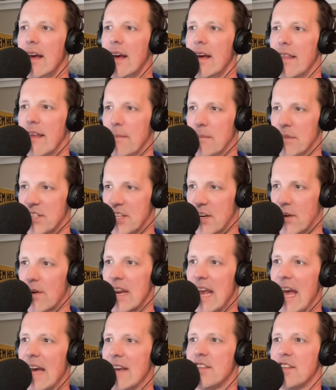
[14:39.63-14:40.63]
that
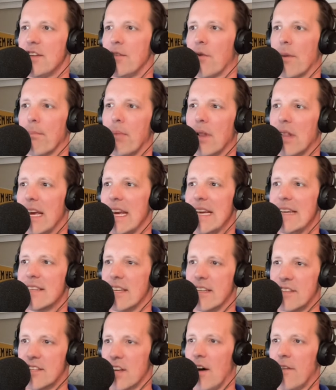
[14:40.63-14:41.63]
Missouri had to replace
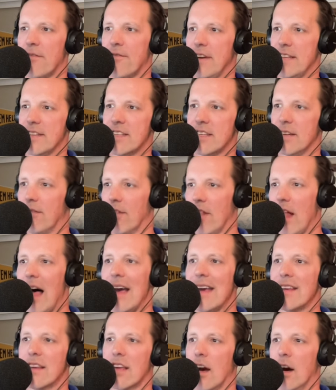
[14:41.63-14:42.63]
its offensive
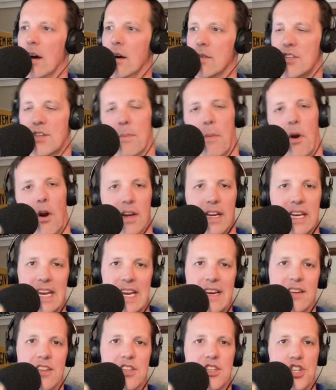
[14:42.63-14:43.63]
line coach,
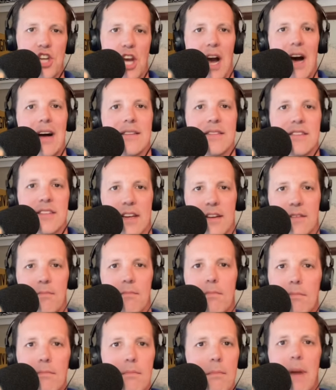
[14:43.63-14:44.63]
Marquise Johnson,
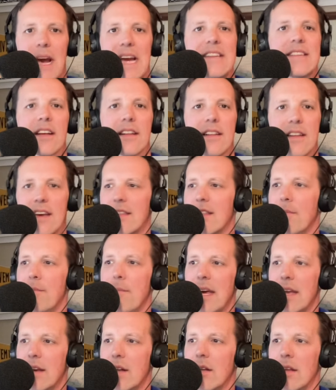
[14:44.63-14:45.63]
basically in the
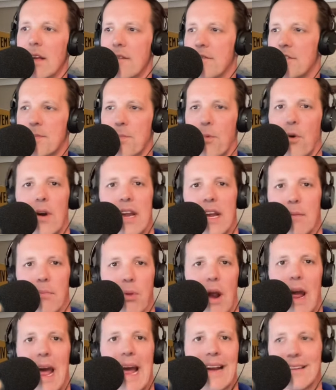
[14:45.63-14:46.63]
middle of spring
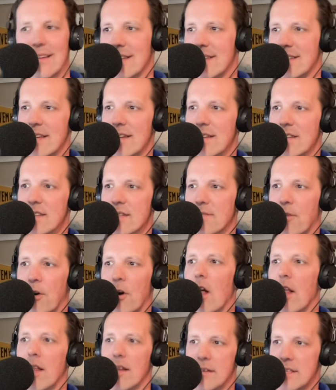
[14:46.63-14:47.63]
practices, for
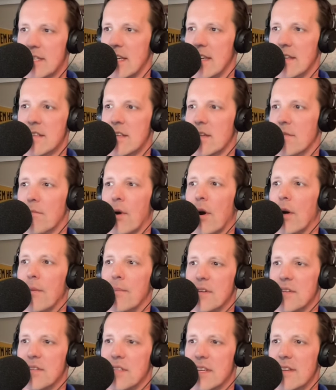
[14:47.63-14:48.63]
all intents and
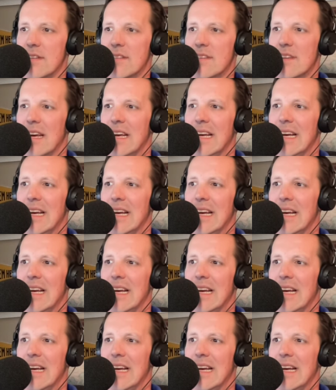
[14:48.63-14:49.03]
purposes.